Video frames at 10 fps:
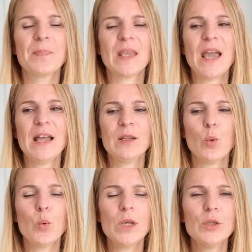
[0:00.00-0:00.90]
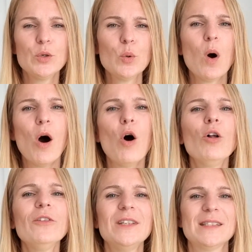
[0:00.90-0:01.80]
And we do
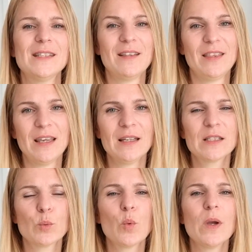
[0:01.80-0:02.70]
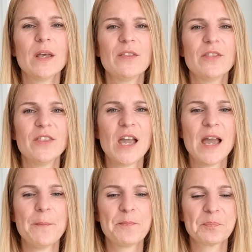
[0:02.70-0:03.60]
all these things with
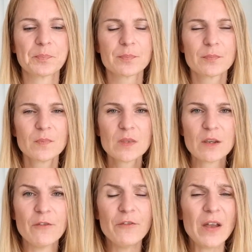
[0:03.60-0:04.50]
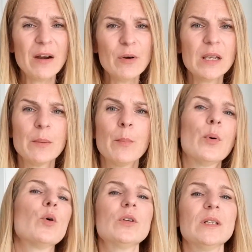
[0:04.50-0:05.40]
the very
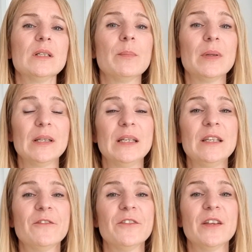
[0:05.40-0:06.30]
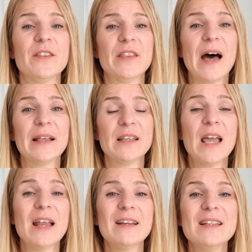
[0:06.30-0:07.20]
important belief that
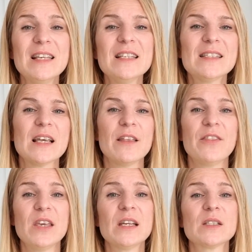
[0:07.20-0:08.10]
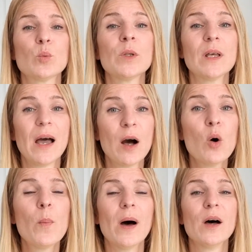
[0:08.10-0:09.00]
these things will
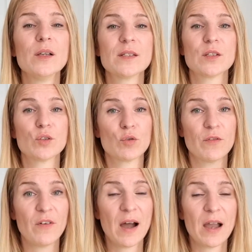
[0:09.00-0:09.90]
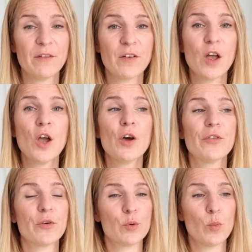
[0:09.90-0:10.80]
help us survive
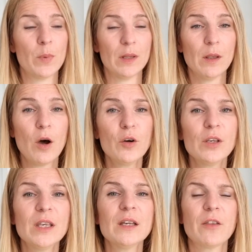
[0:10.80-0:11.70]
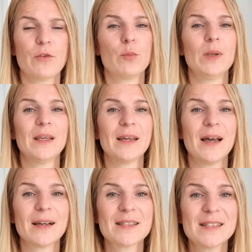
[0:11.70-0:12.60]
through belonging, through being
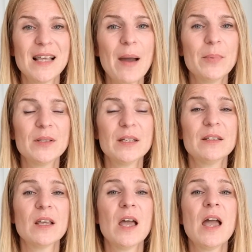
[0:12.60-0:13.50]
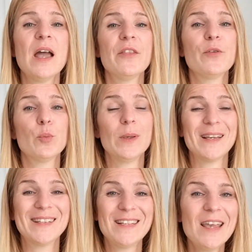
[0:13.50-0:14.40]
accepted, through being
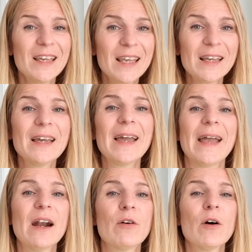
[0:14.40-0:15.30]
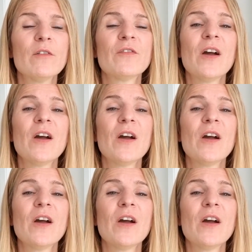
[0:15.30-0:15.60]
taken care of,